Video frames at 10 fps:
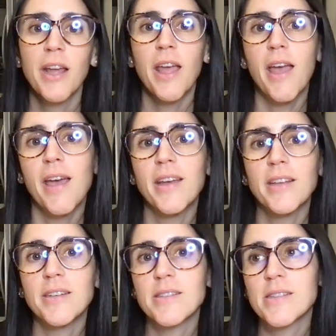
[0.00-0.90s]

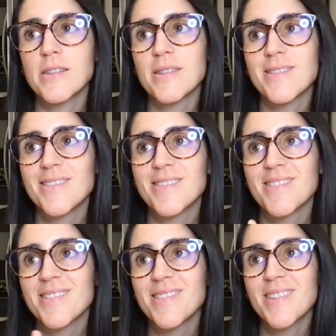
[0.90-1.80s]
And
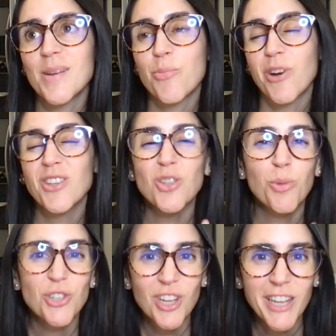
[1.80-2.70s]
it brings so
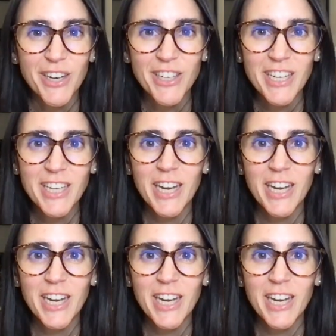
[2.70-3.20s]
much clarity.